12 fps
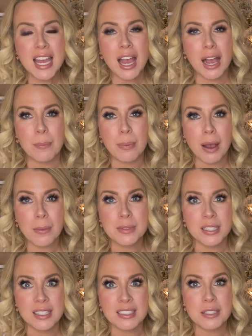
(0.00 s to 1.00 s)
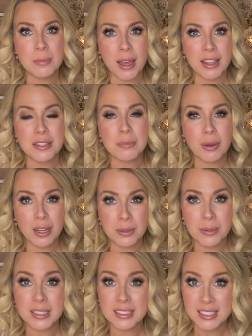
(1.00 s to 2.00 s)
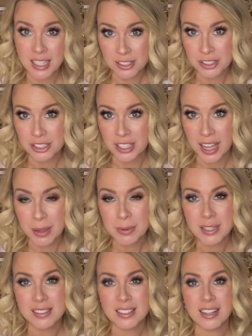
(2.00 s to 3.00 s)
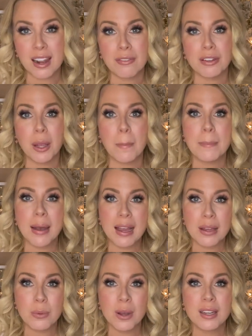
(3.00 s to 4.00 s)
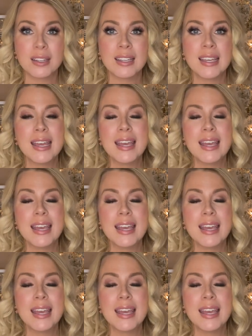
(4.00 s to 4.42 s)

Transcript: I popped into Bath & Body Works yesterday because they're having a buy one,